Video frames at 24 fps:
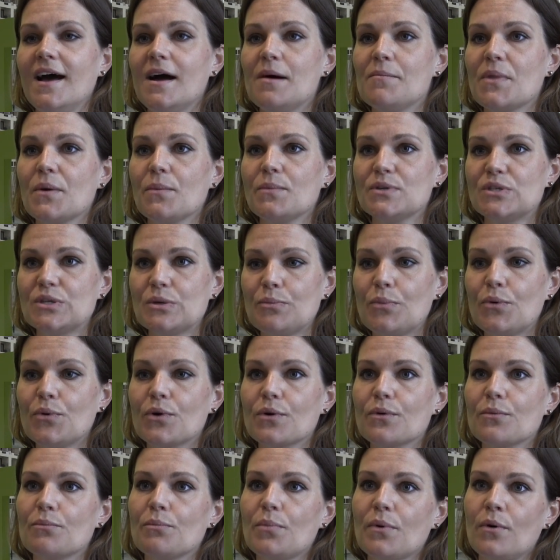um, that we
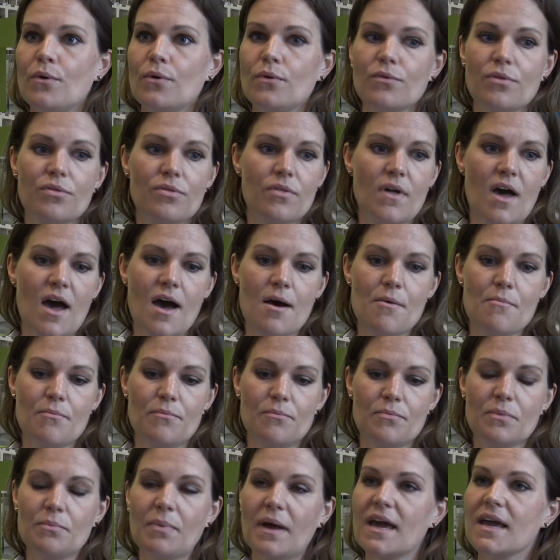support both
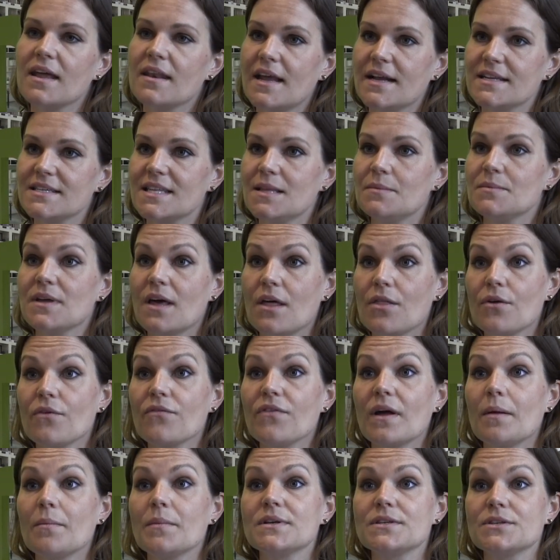um, by connecting them to other
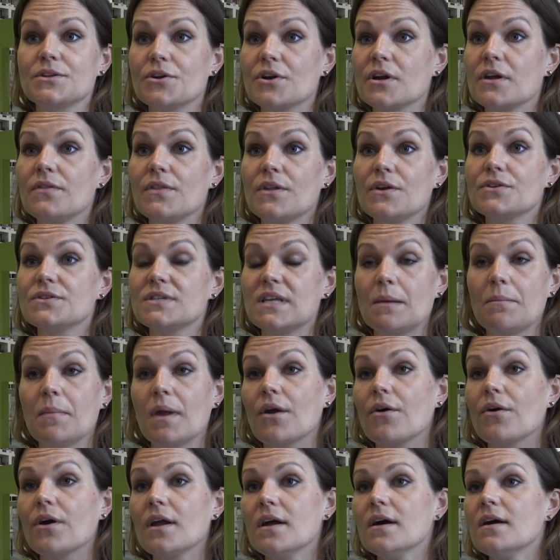families that are in their same
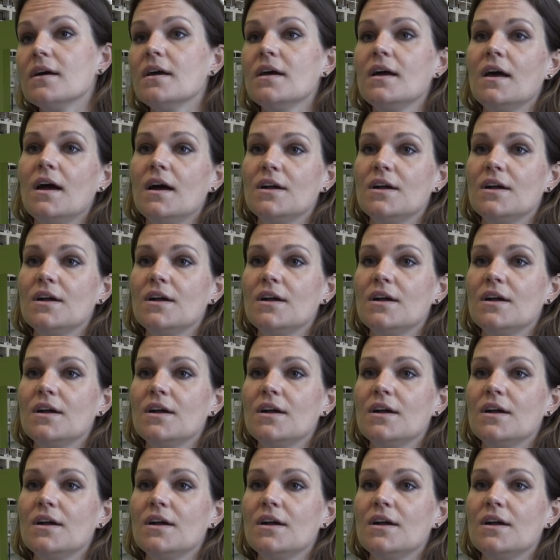area,